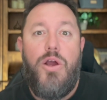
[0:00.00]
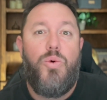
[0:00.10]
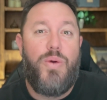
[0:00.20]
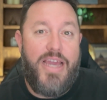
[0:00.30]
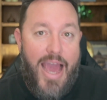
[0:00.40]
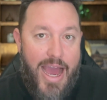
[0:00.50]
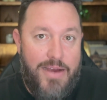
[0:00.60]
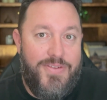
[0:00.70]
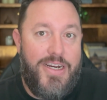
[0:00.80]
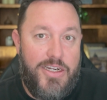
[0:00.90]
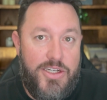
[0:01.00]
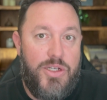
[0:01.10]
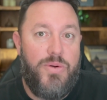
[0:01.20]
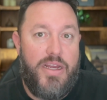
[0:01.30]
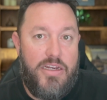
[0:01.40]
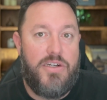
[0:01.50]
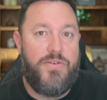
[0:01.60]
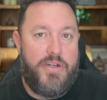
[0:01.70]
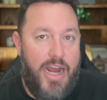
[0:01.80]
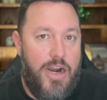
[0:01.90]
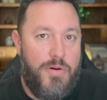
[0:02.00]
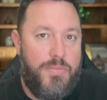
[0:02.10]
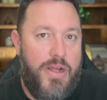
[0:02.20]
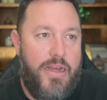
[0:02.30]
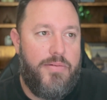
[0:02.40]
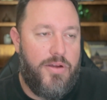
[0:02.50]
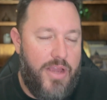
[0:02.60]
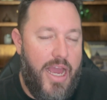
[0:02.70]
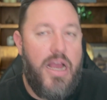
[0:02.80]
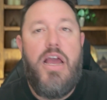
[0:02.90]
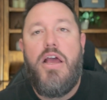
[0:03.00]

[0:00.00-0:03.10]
we have an issue in your retirement plan, okay?